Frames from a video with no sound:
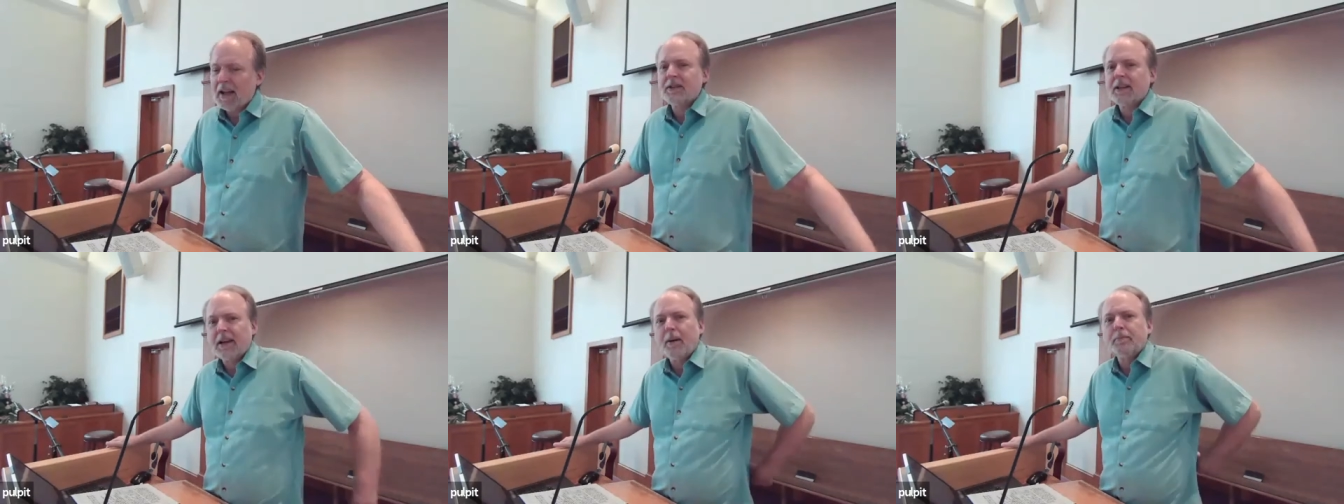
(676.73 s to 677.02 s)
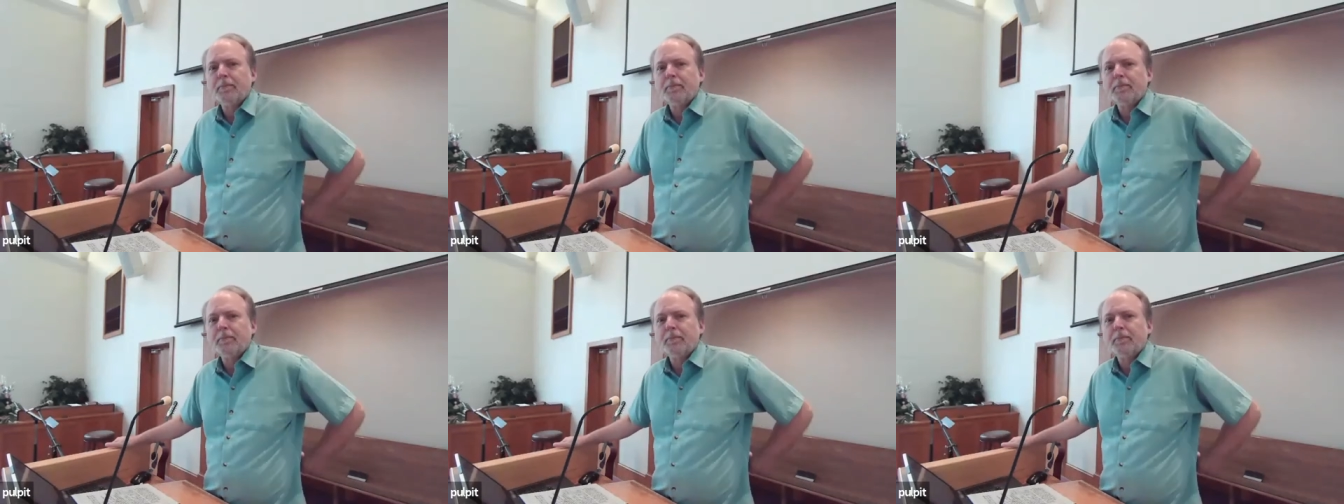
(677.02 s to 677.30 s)
They
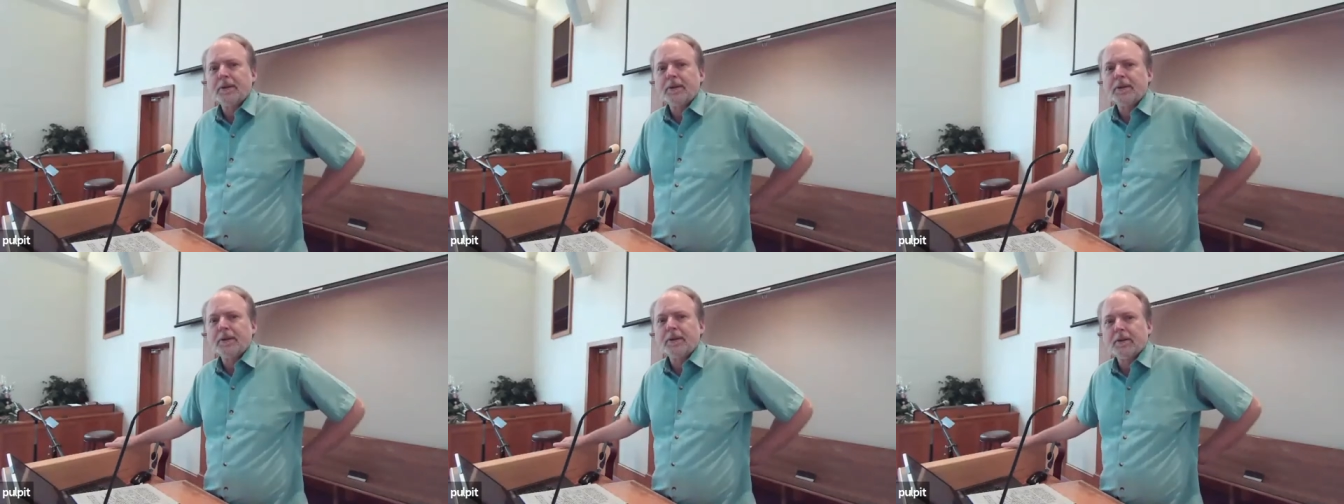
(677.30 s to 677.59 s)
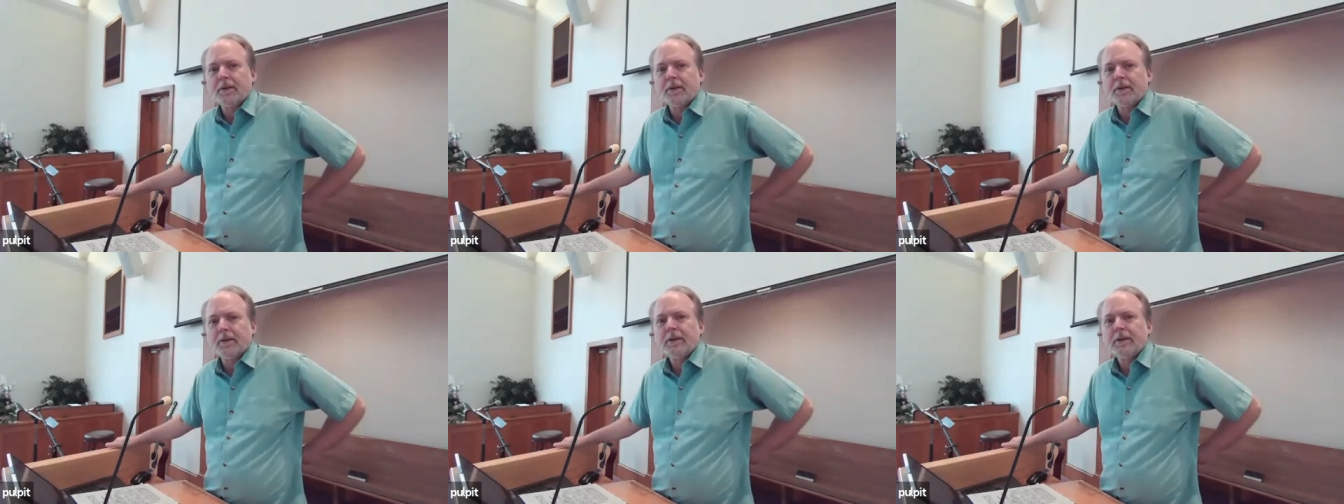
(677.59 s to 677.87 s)
come to
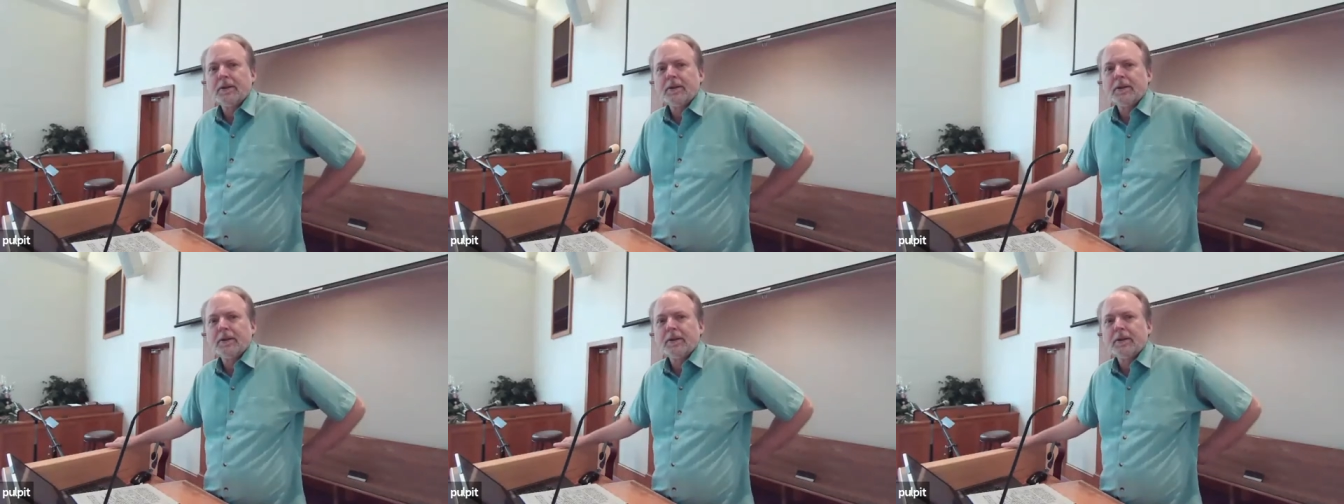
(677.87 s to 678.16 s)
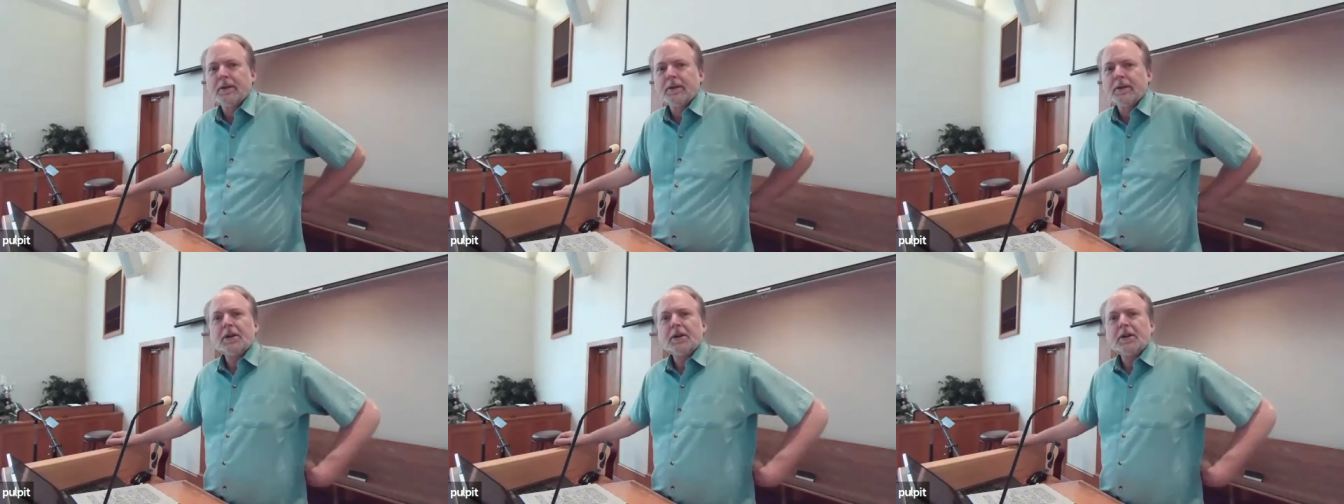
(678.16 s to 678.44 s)

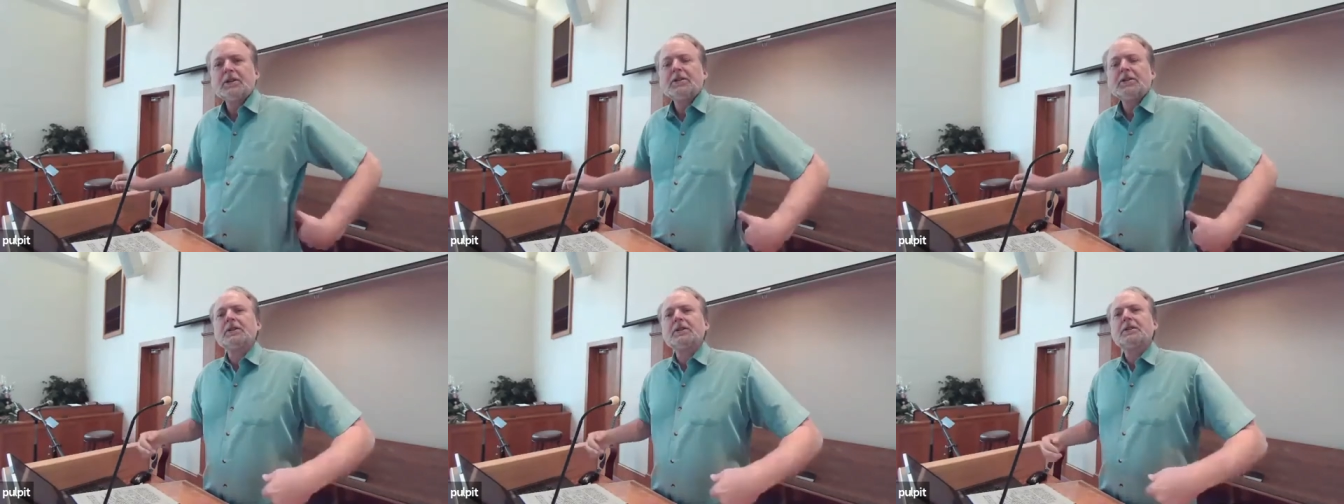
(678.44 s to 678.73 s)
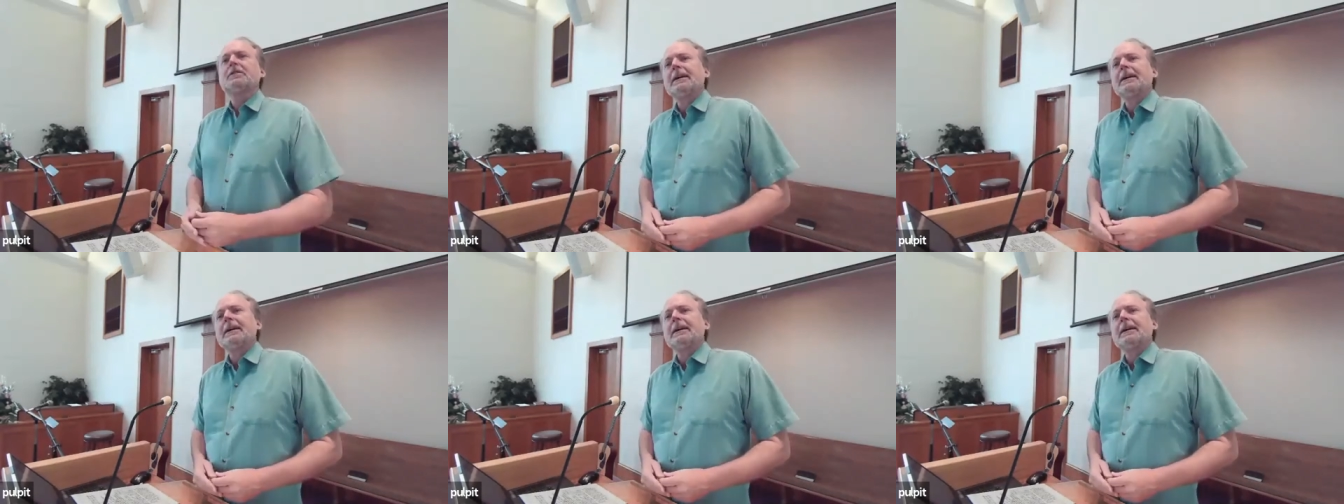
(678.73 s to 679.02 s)
Jesus and they
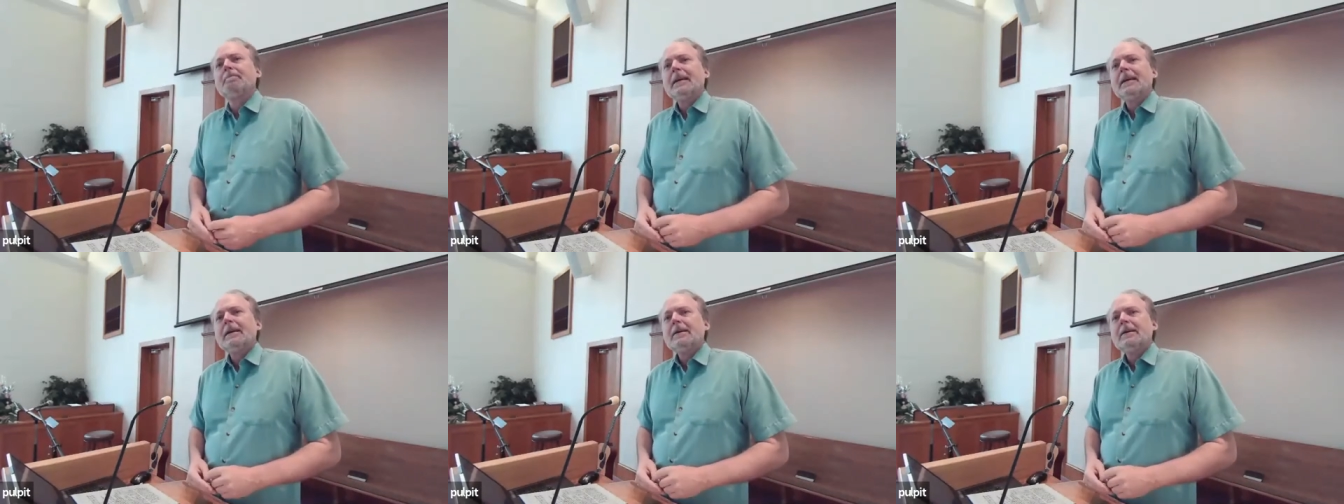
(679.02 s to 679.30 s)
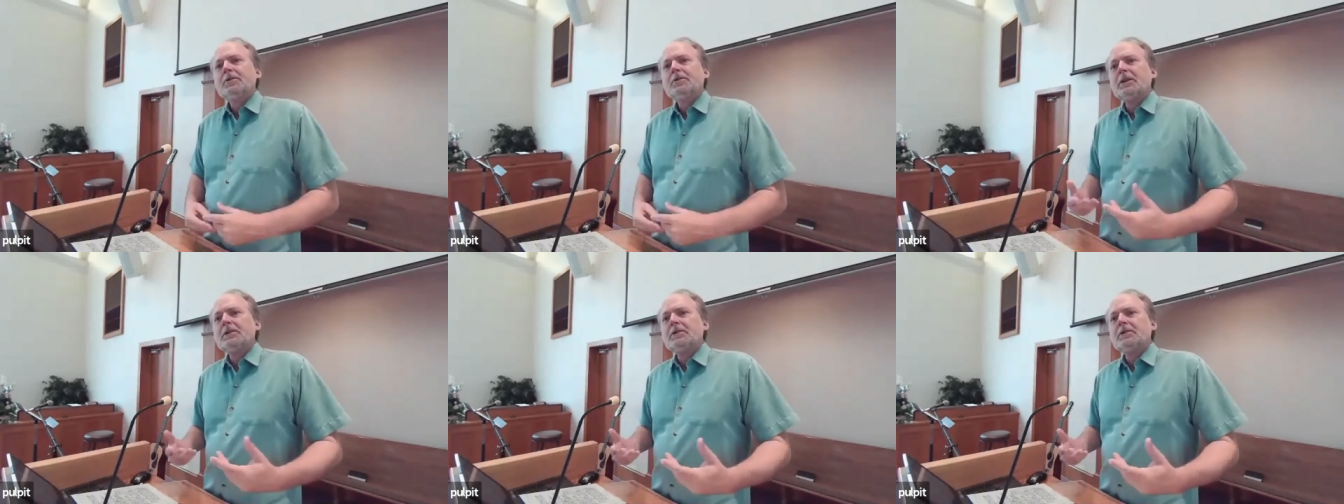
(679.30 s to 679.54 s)
say, uh,